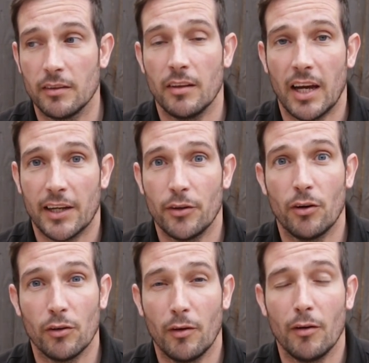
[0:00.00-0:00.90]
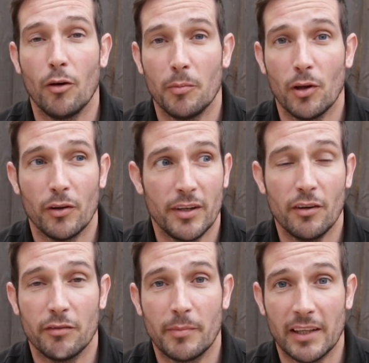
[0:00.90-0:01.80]
Like I don't upload
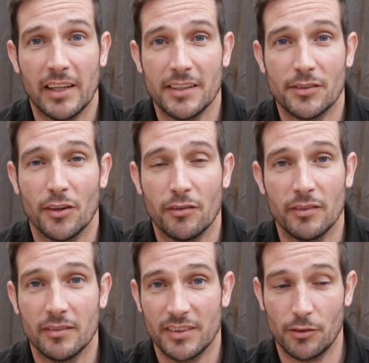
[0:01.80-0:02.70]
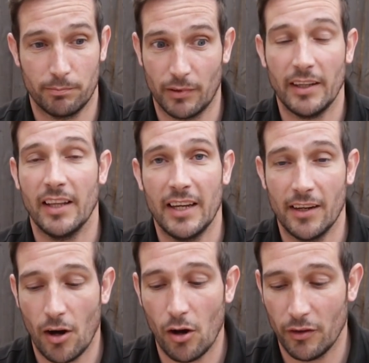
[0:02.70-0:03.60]
enough bricklaying stuff. It's just
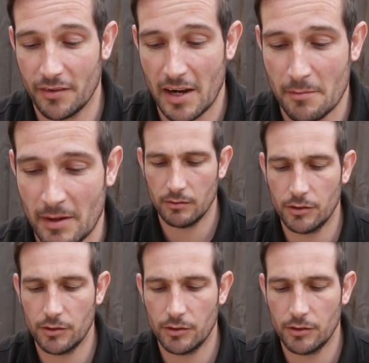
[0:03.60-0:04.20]
bricklaying all the time.